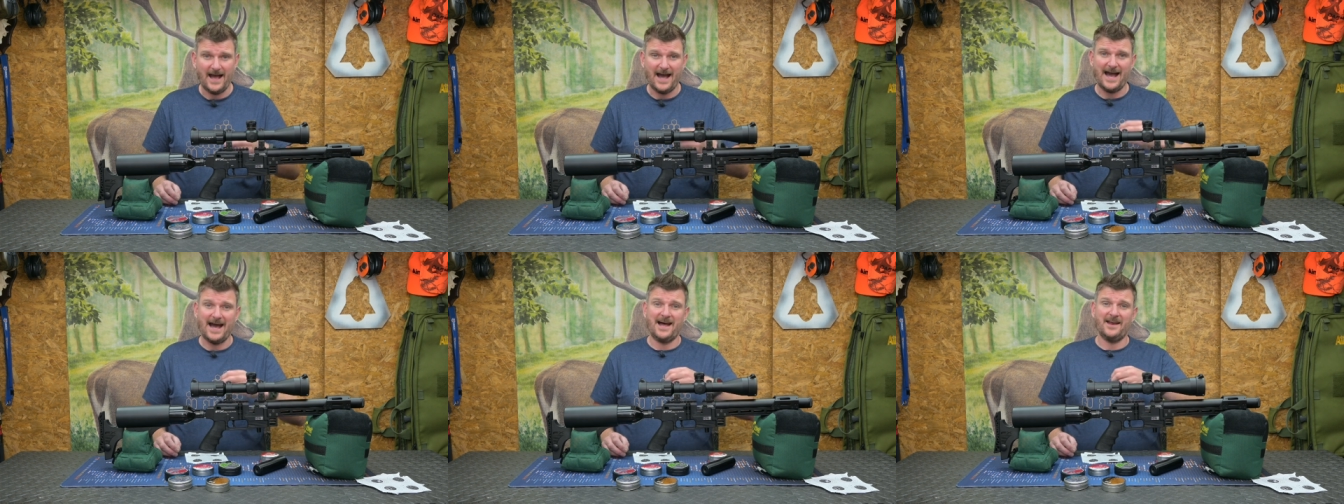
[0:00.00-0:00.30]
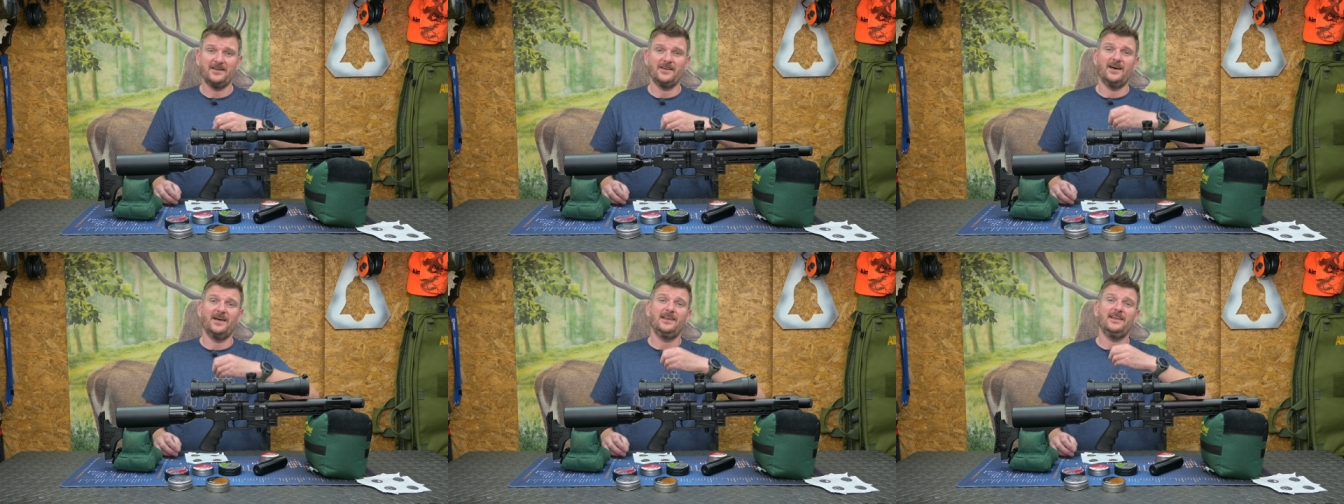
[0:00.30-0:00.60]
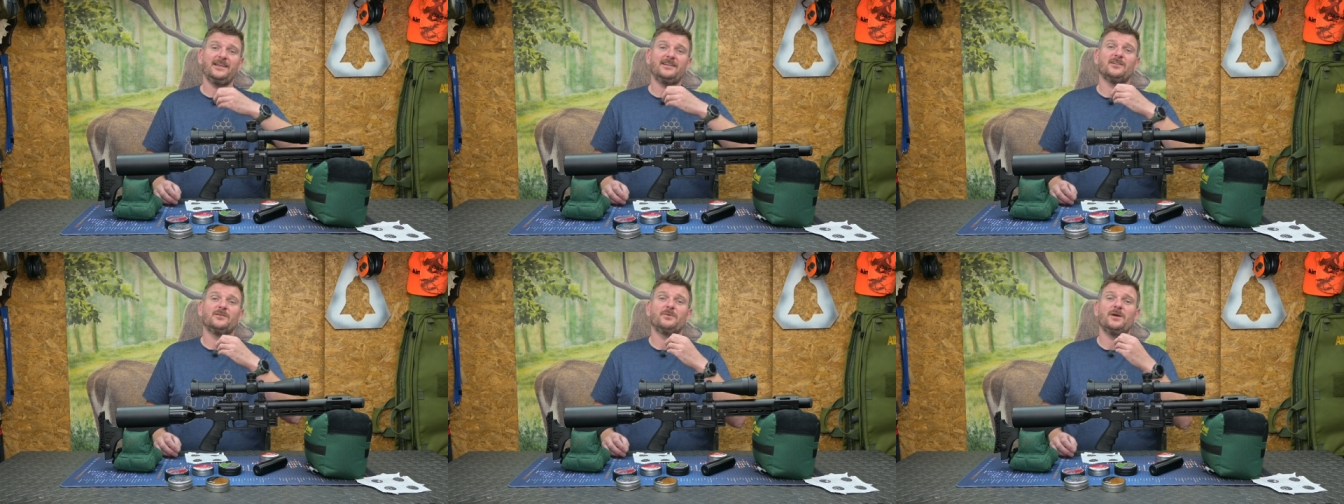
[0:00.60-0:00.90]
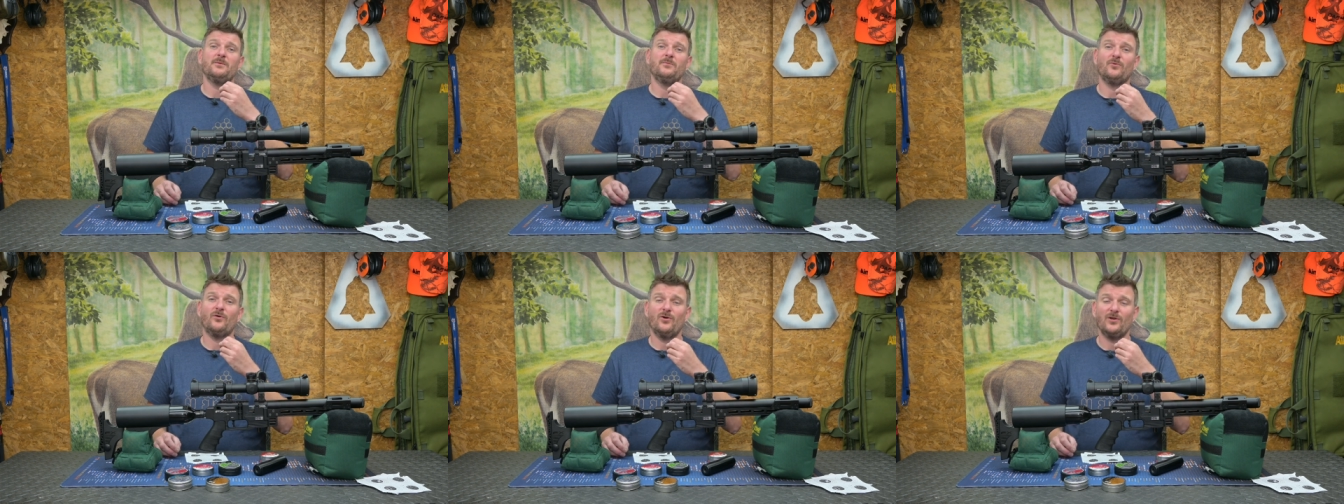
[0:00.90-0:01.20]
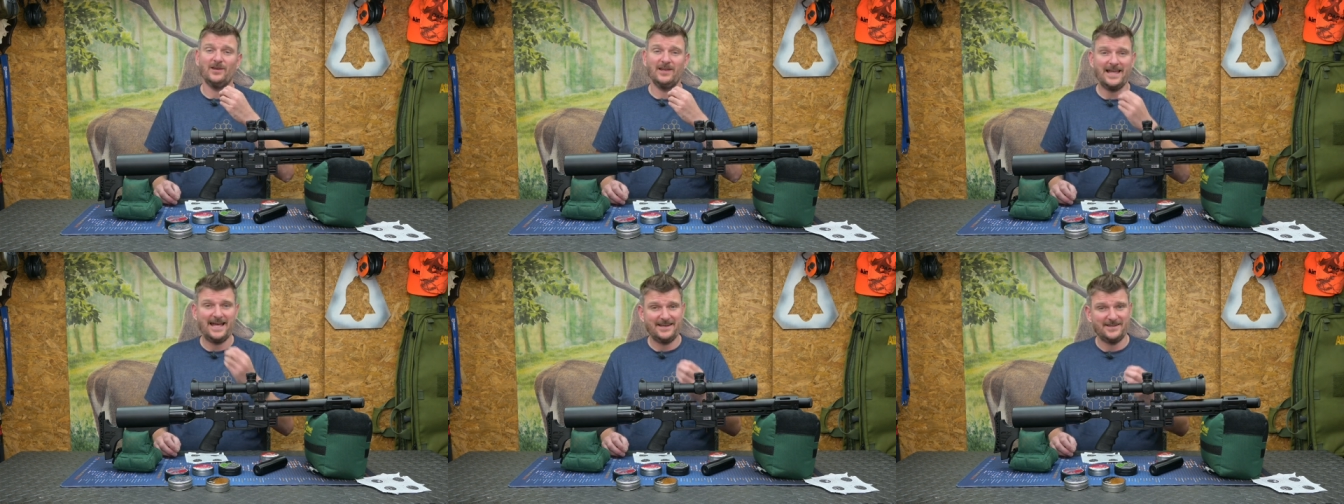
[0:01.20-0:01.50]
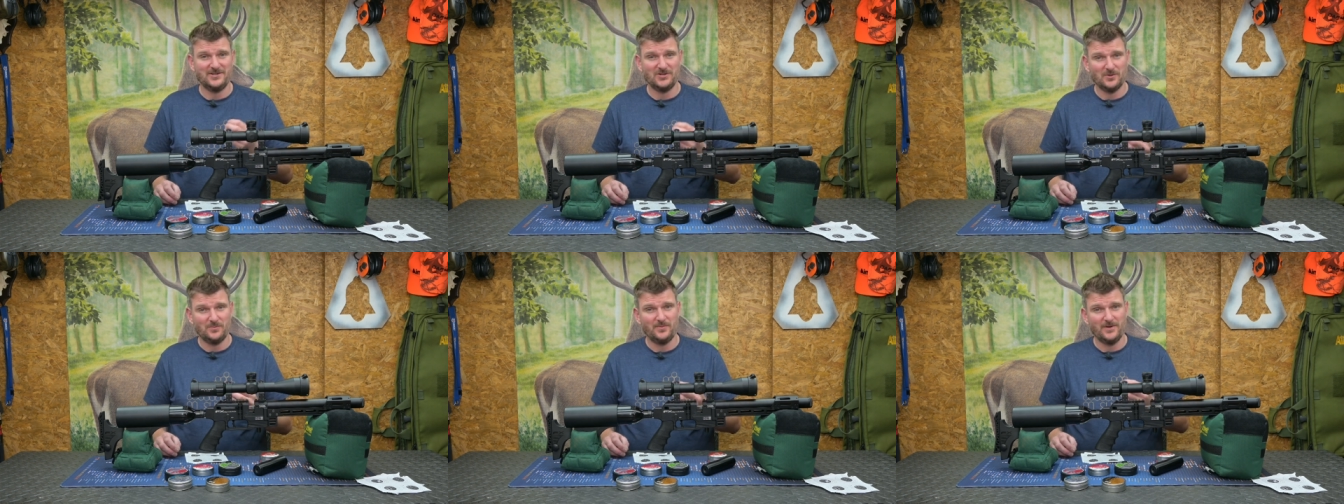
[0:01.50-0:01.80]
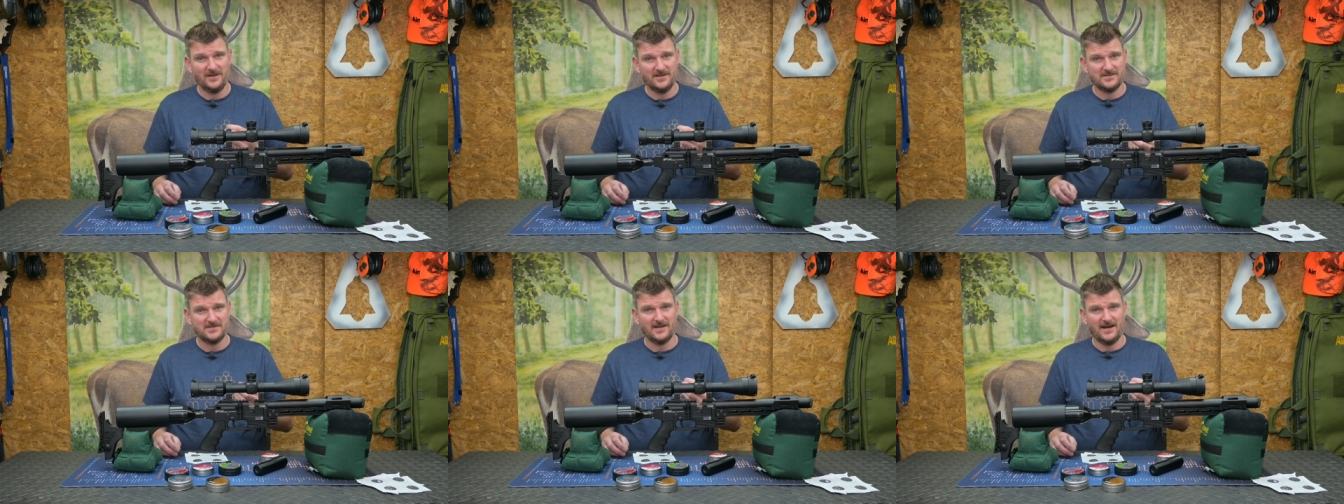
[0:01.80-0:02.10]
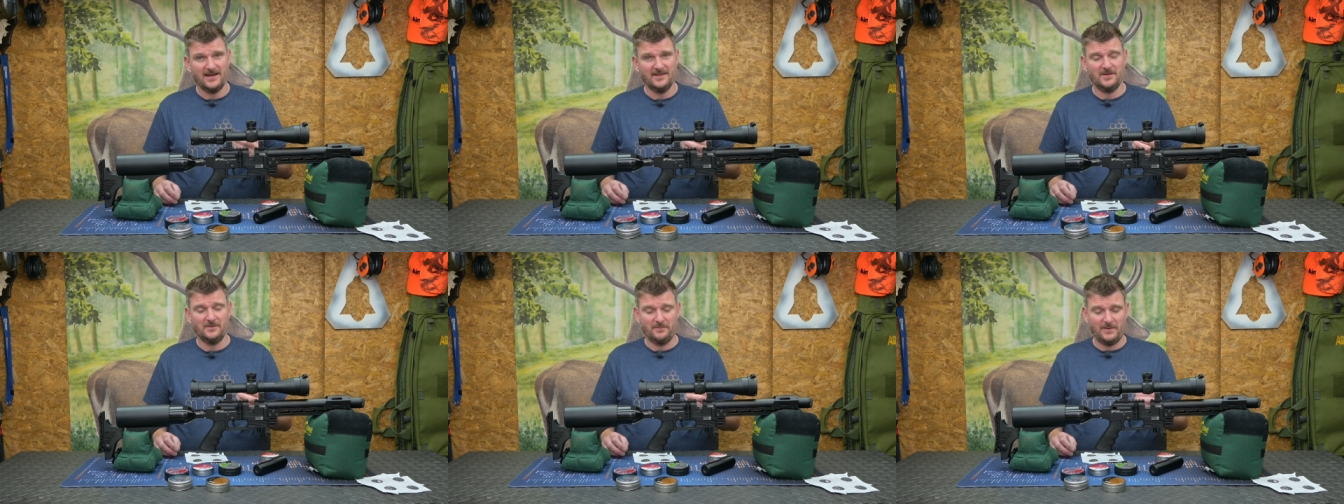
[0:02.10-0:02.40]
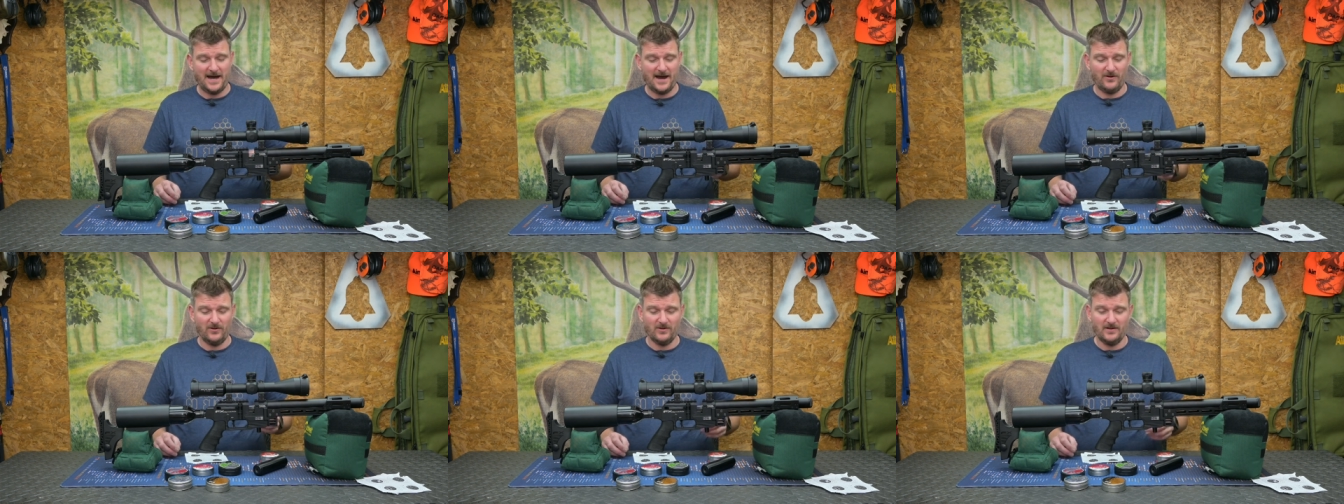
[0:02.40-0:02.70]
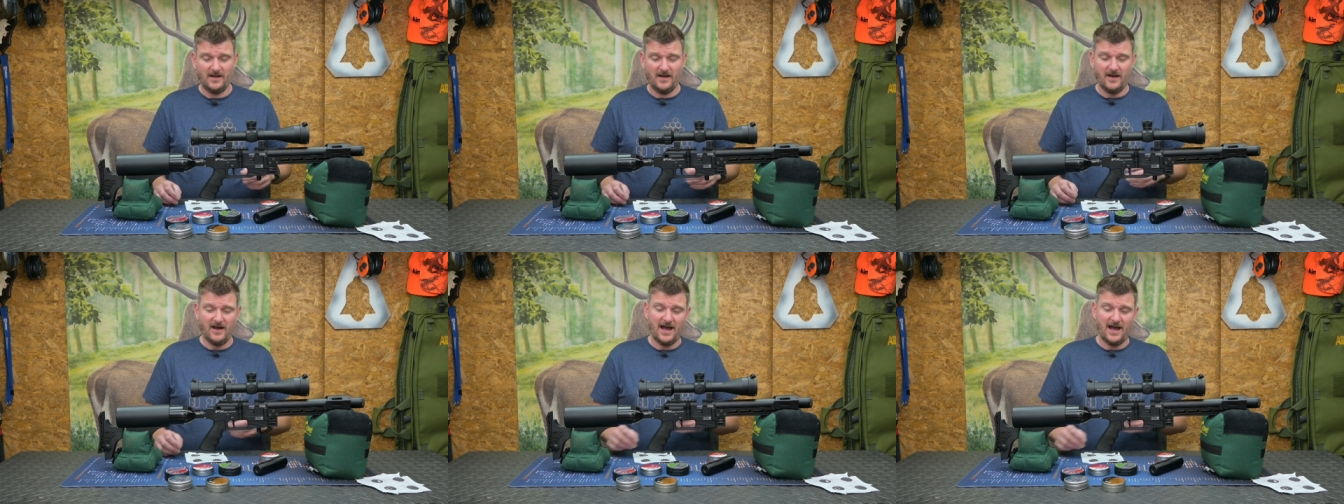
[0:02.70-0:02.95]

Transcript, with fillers: and a little bit more leaded up inside the barrel.